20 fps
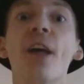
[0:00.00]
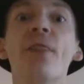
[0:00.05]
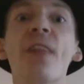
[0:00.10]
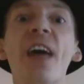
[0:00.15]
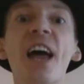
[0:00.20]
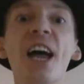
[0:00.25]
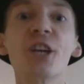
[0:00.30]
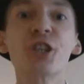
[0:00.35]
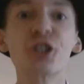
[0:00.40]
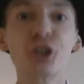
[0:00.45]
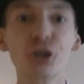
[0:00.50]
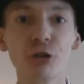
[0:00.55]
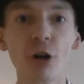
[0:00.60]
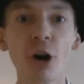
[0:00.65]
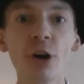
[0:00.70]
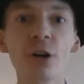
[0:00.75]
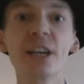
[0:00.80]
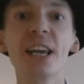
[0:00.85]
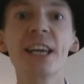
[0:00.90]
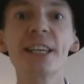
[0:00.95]
their
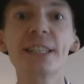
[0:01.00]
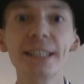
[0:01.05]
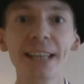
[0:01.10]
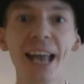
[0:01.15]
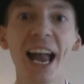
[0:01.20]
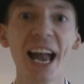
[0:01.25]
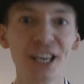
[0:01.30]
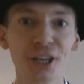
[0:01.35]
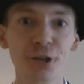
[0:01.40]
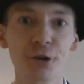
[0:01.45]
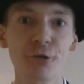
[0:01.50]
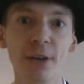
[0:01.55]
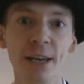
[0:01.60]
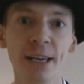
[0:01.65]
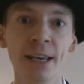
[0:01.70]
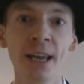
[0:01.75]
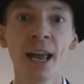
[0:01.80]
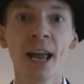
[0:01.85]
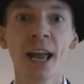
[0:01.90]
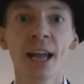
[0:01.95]
strongest category.
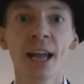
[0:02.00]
